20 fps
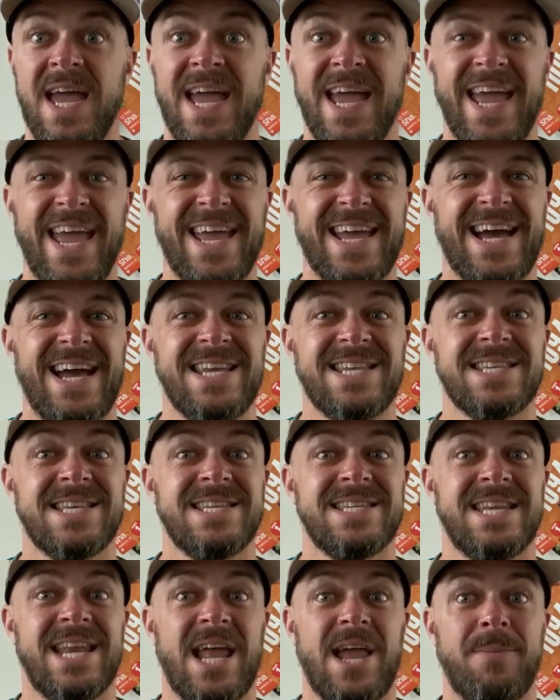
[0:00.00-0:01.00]
Hey guys,
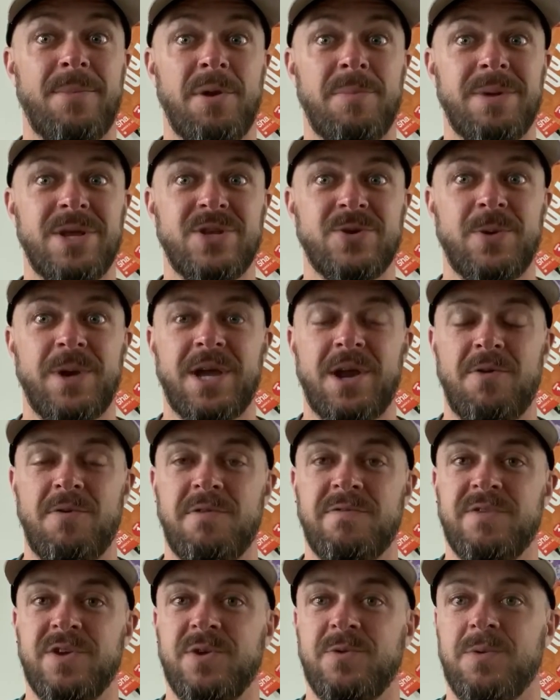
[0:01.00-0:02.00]
today I'm going to be doing a
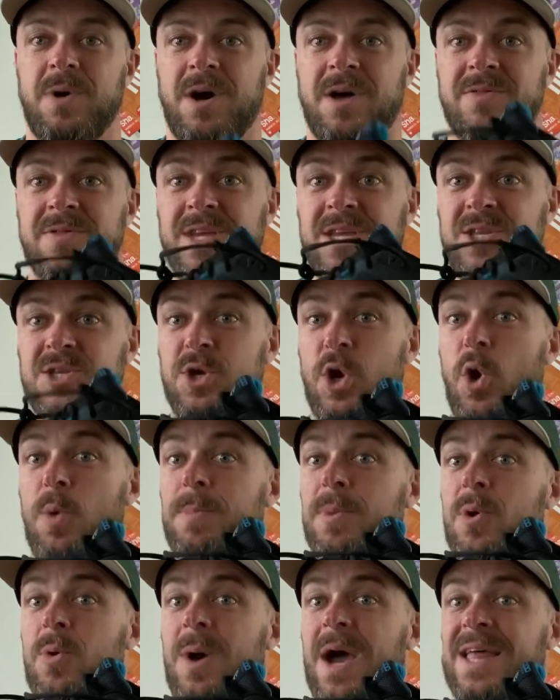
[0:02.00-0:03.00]
review on the
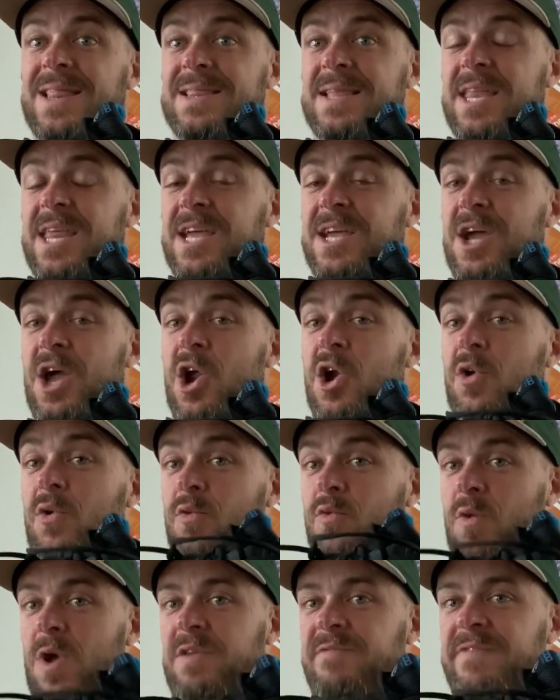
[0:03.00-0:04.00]
Topo Athletic
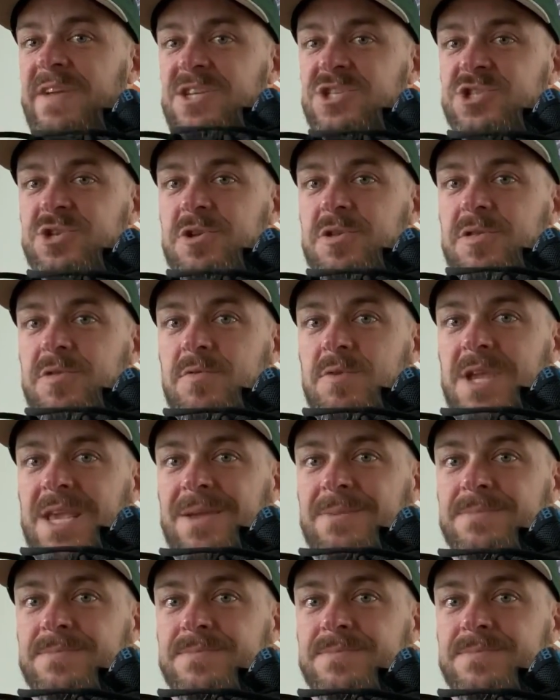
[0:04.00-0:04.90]
Runventure 3.